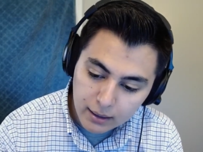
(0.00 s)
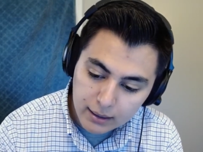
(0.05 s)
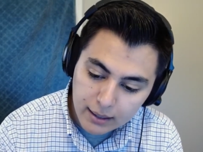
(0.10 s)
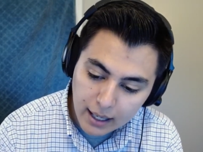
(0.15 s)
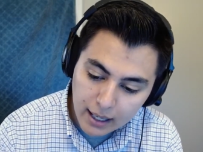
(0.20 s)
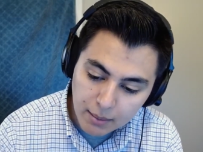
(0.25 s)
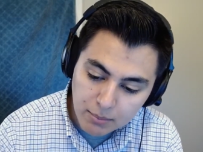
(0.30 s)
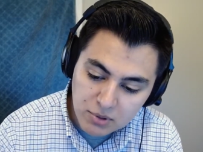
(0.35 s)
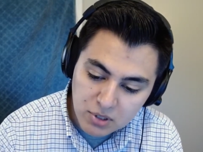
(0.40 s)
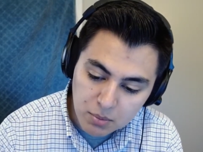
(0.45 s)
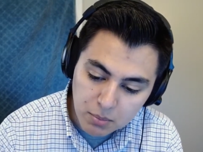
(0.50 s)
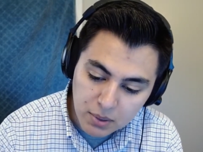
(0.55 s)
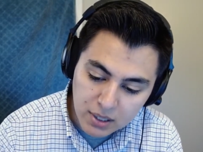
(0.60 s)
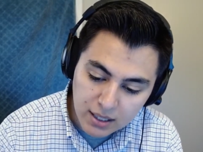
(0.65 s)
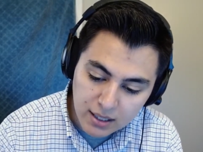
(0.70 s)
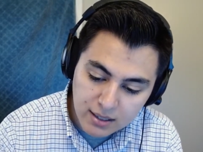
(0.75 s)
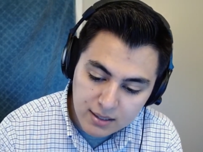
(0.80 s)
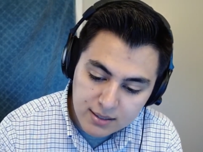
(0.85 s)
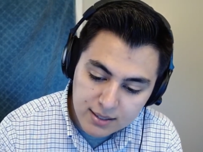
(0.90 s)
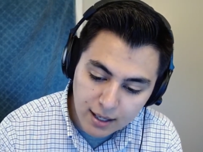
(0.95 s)
came to
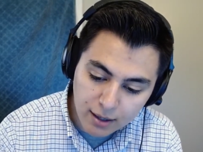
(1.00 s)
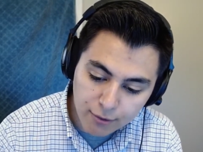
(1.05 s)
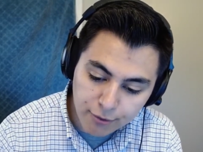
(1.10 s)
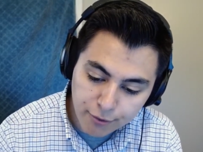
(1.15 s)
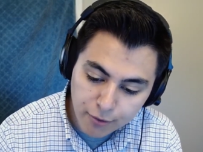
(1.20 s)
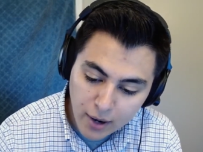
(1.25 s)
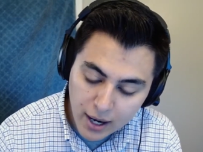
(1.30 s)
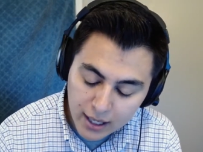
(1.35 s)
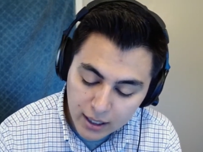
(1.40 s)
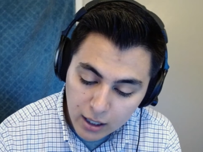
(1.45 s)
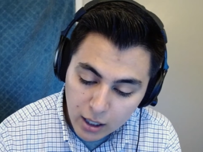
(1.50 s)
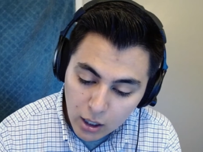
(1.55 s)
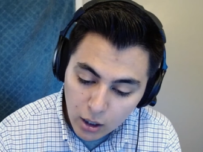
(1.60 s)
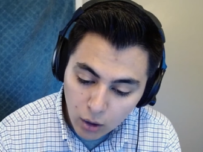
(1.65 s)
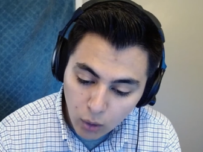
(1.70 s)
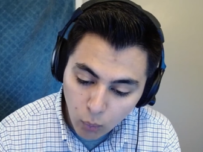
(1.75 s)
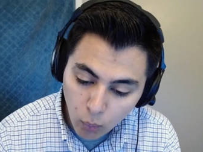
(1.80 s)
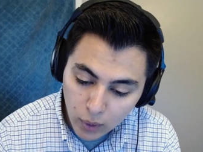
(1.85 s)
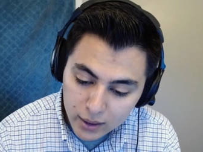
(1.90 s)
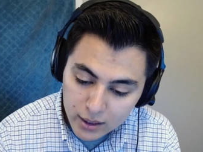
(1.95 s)
me and said, Frank,
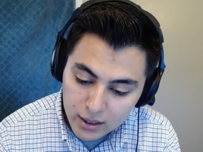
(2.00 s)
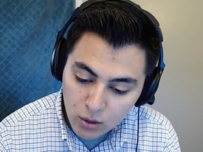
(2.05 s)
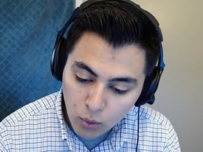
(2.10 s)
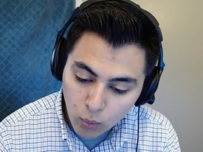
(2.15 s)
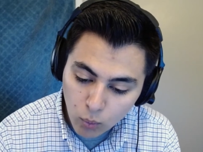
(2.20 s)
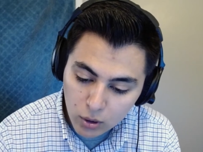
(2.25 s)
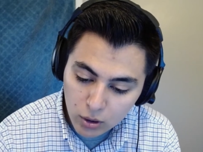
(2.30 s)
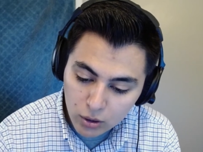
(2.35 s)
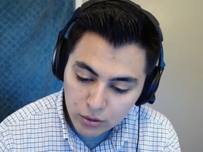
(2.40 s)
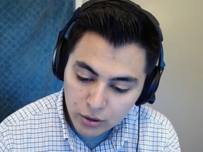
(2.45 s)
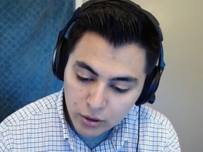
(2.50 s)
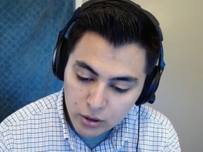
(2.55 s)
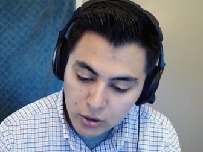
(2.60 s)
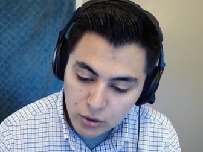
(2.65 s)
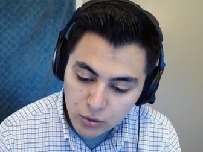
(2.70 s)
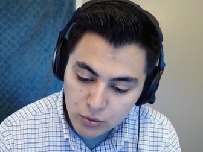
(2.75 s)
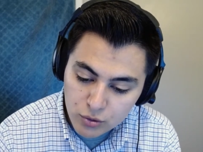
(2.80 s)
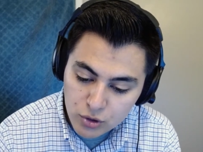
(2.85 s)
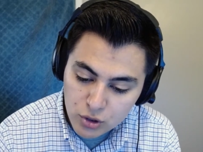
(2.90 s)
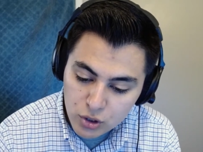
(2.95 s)
what in the world are
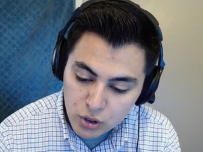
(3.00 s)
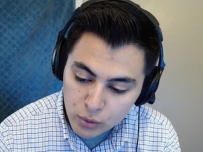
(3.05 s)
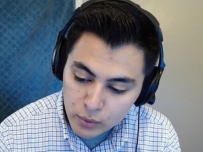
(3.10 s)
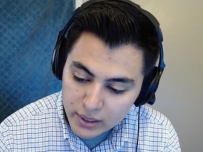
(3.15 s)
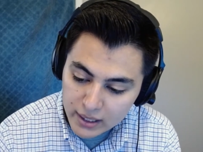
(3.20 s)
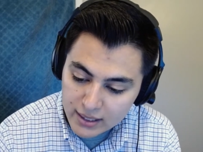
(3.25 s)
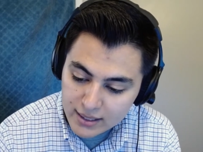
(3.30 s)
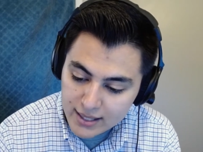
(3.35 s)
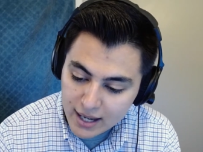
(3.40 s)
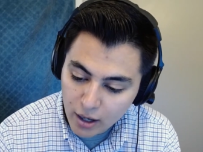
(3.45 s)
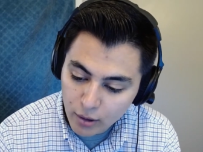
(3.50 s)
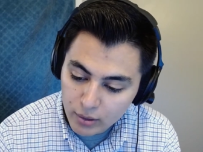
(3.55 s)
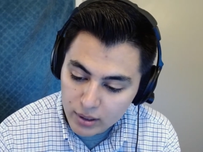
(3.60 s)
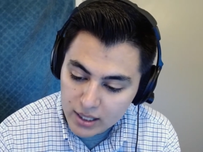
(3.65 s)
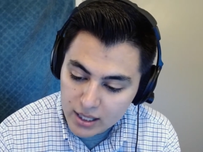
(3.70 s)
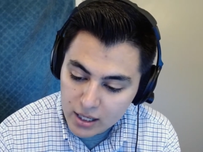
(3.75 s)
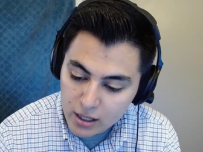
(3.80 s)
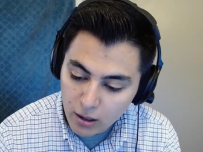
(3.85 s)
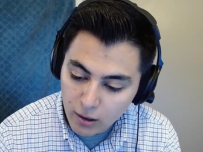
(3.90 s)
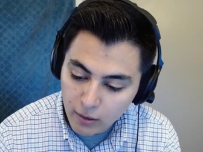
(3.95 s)
you doing down
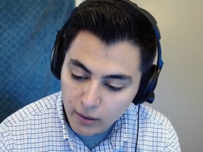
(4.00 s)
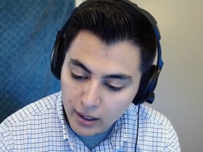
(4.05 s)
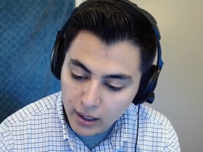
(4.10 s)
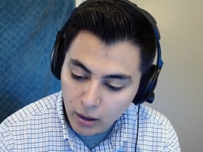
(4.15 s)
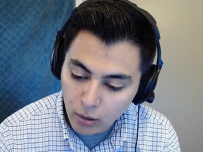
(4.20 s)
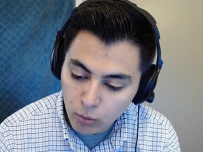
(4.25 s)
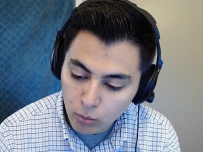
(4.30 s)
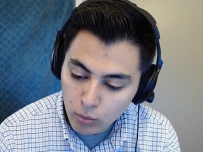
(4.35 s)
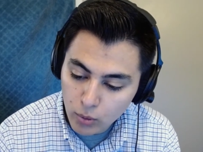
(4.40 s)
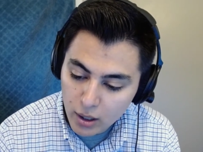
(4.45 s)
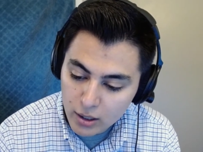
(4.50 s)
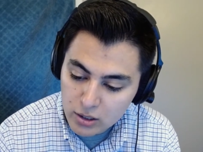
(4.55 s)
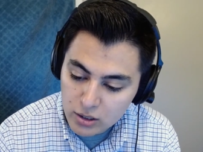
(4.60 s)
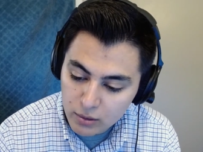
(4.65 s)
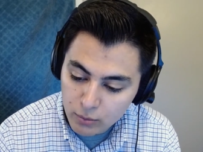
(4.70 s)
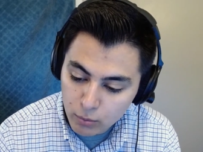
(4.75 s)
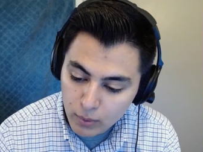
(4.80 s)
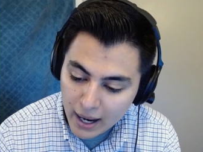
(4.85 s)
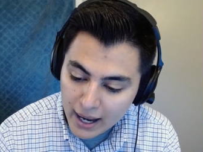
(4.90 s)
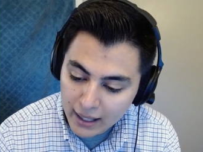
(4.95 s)
here in a rush,
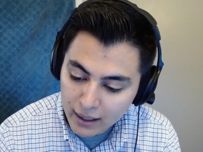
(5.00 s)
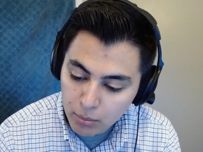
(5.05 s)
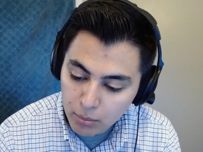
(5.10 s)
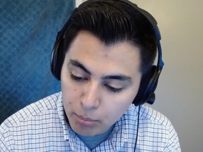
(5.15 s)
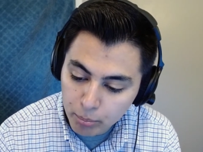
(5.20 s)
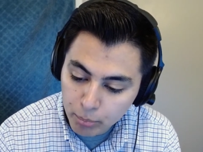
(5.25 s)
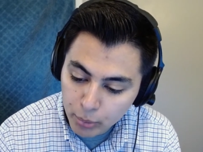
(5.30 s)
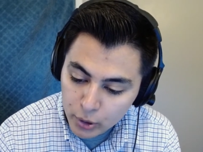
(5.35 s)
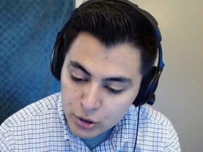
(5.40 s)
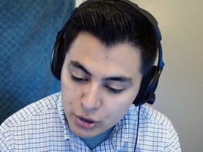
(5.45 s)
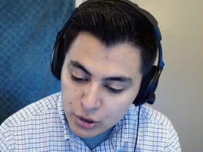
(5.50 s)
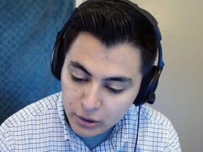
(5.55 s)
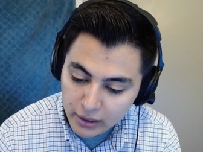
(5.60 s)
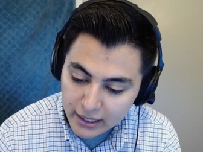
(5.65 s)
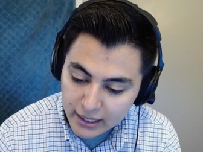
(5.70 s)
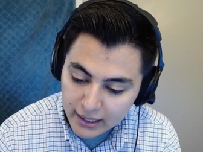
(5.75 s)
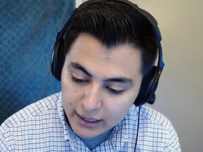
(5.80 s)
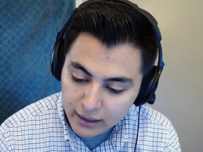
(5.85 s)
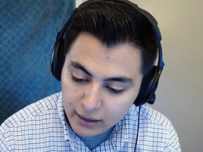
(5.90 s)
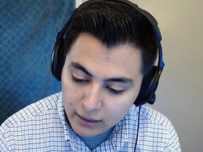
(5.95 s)
rank bush
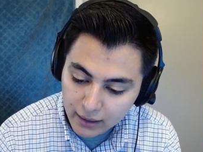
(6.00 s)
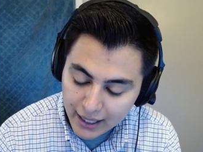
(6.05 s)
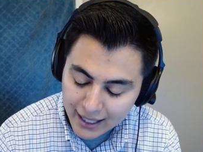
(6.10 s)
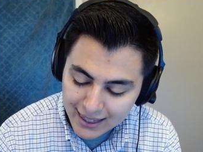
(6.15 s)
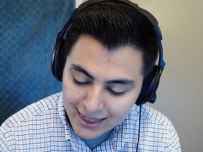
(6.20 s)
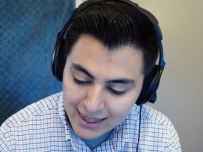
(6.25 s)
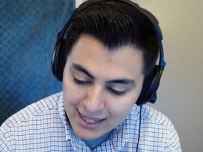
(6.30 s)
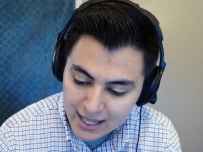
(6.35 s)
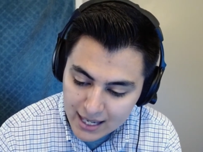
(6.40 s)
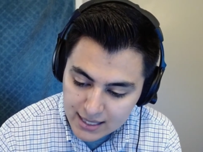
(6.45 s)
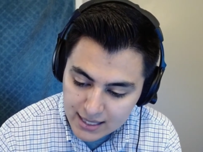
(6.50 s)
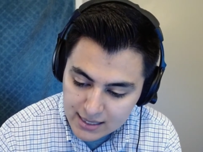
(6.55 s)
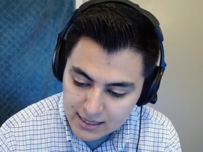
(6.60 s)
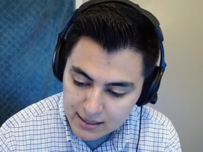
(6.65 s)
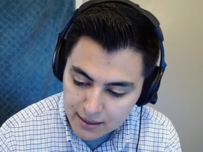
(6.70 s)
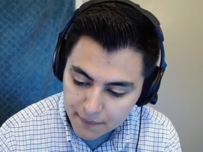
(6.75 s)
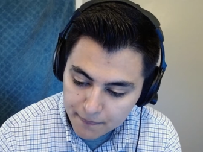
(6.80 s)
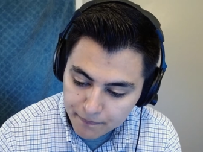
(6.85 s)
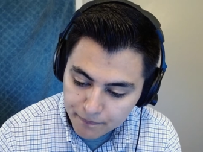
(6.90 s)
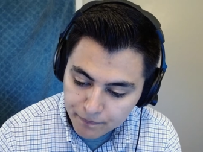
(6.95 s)
league like
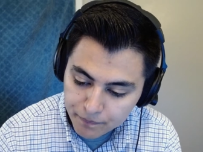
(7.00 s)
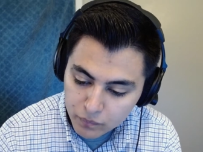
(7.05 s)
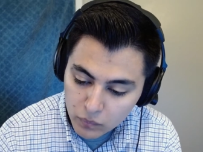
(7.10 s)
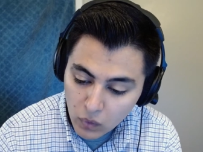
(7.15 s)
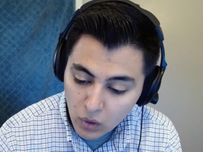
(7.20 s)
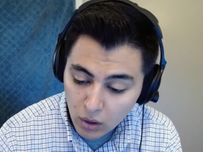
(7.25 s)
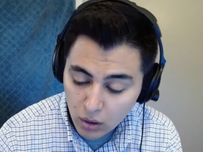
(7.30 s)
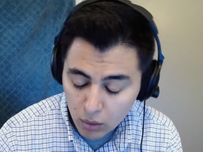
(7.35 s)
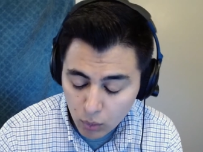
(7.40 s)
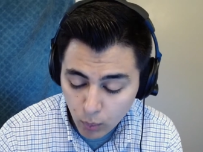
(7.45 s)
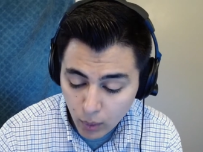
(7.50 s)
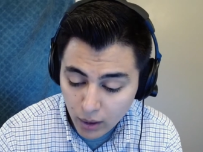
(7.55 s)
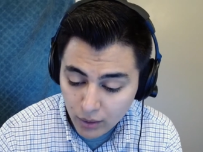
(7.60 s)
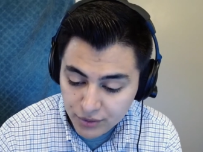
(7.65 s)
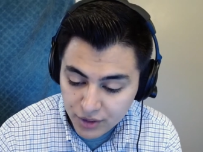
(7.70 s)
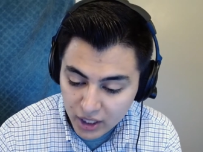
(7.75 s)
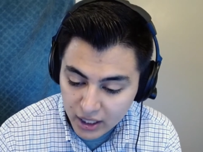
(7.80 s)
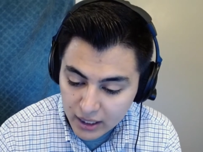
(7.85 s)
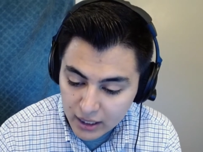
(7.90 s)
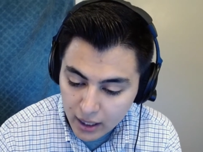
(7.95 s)
this? Well,
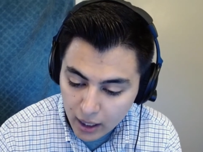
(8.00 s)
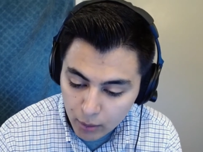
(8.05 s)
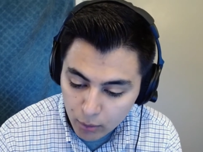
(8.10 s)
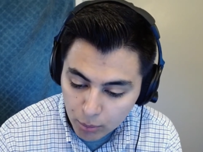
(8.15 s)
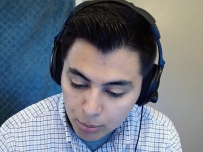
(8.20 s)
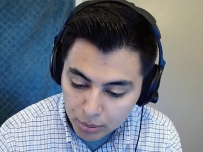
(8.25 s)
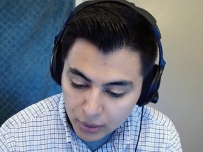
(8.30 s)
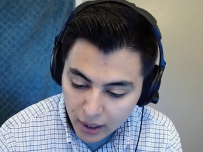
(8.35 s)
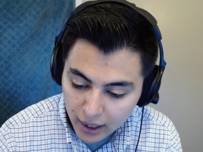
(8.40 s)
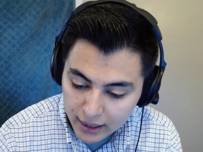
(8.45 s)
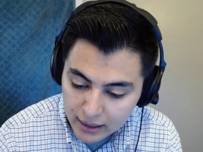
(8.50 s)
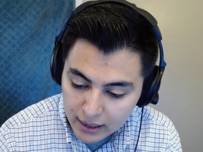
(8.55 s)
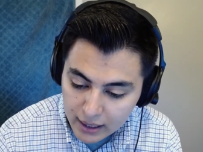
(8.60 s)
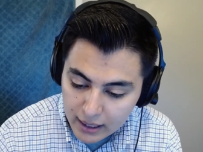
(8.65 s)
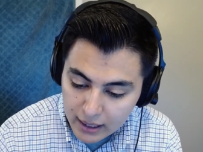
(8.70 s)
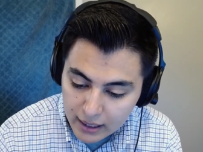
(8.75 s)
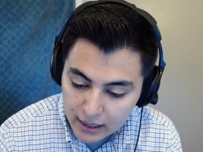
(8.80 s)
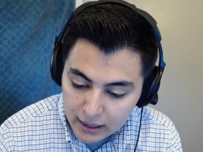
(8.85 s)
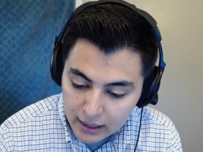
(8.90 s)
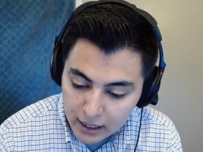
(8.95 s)
Danny, I replied,
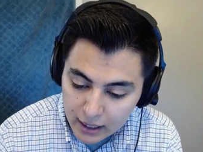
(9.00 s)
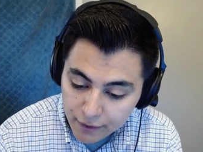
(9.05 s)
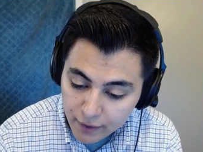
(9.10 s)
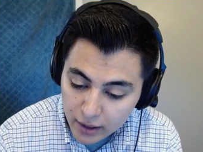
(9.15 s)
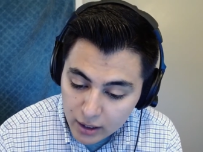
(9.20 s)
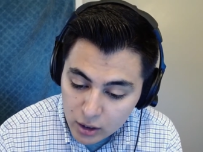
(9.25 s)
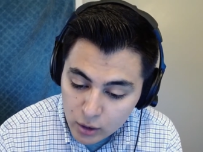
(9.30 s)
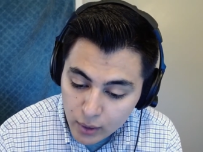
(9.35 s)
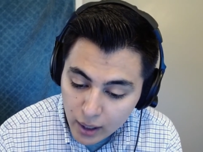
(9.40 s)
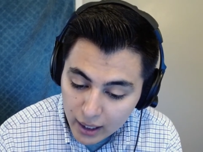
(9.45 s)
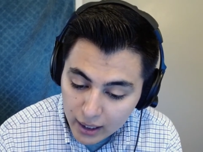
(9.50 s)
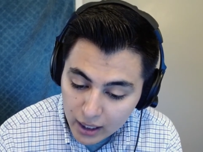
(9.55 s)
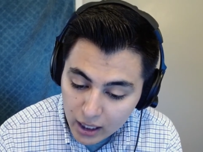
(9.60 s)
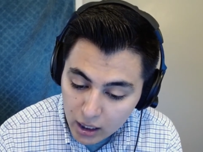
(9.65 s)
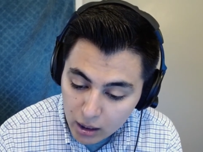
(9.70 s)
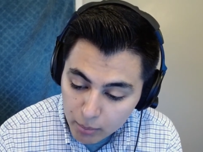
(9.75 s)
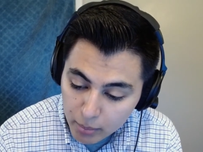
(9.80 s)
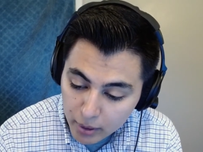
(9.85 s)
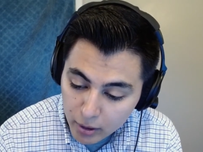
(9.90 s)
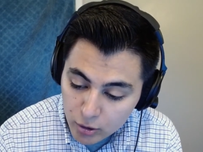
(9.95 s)
if I knew how to
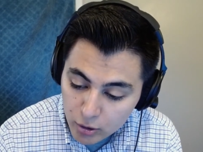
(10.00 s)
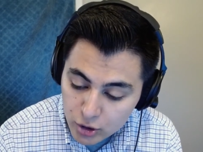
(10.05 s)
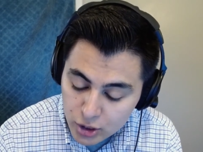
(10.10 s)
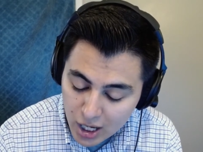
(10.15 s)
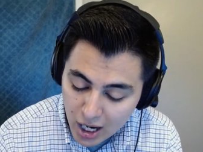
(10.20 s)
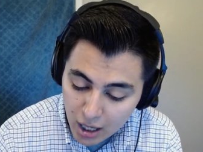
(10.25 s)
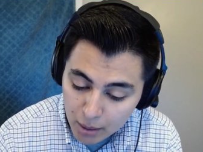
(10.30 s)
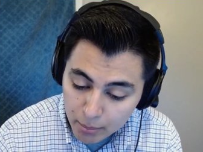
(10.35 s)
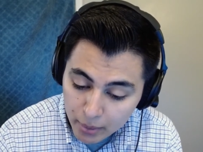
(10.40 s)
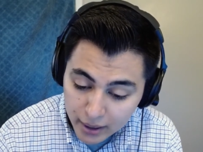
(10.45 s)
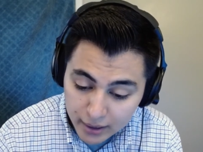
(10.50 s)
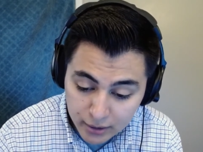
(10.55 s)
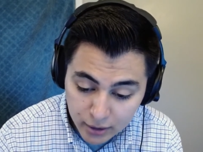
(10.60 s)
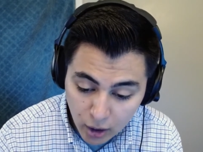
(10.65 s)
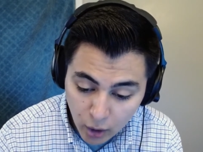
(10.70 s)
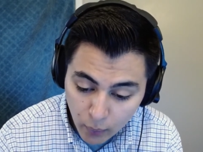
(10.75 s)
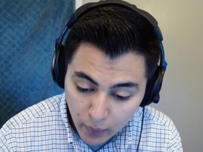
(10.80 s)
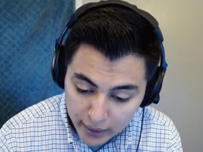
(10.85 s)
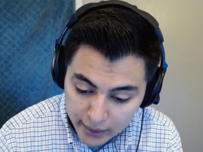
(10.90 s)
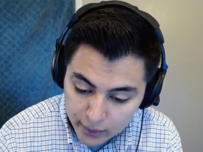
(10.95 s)
get a better job, I'd
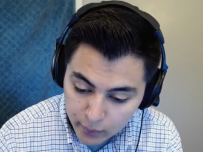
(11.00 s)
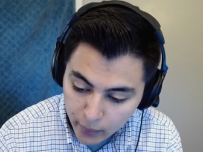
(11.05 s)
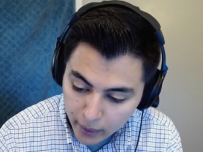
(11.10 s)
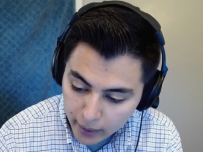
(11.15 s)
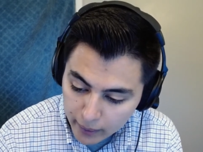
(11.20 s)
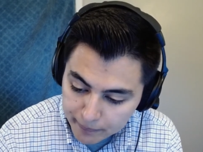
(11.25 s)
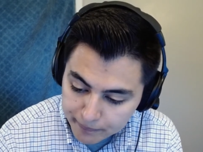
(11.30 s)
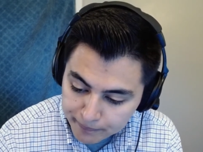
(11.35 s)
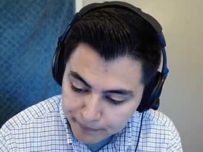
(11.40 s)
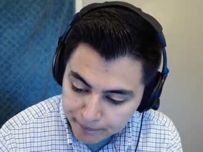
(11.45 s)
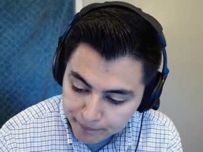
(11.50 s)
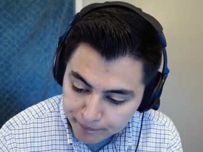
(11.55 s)
go anywhere.